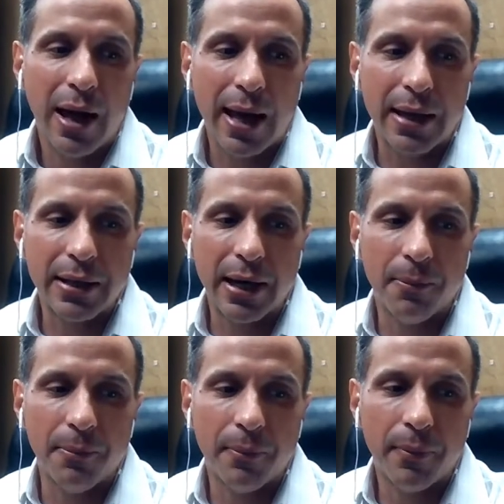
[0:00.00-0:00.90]
And
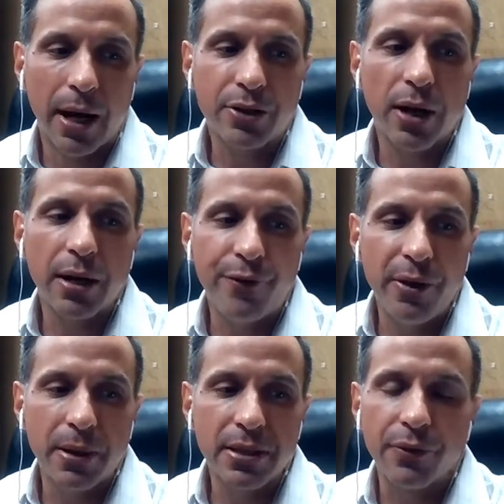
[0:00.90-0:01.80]
I tried to
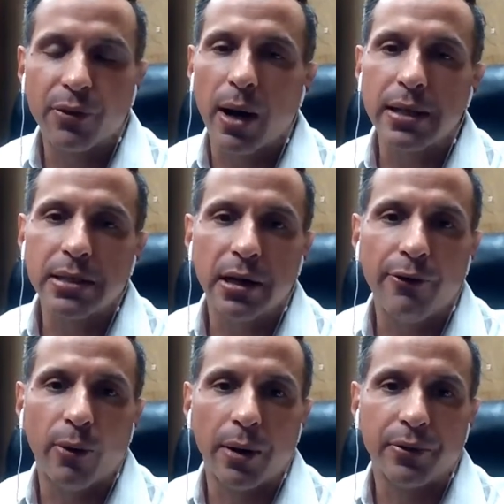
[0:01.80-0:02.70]
feed myself the right
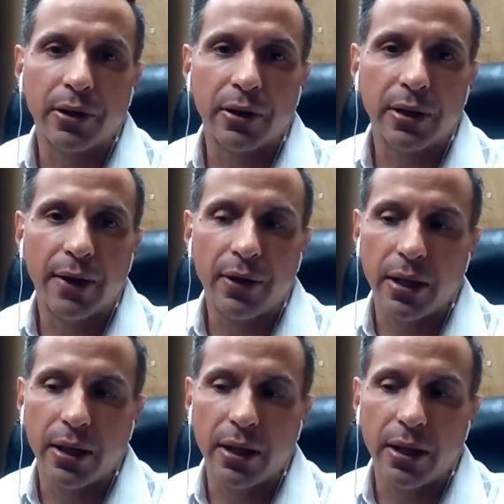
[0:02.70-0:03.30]
stuff while I was in there, Devin.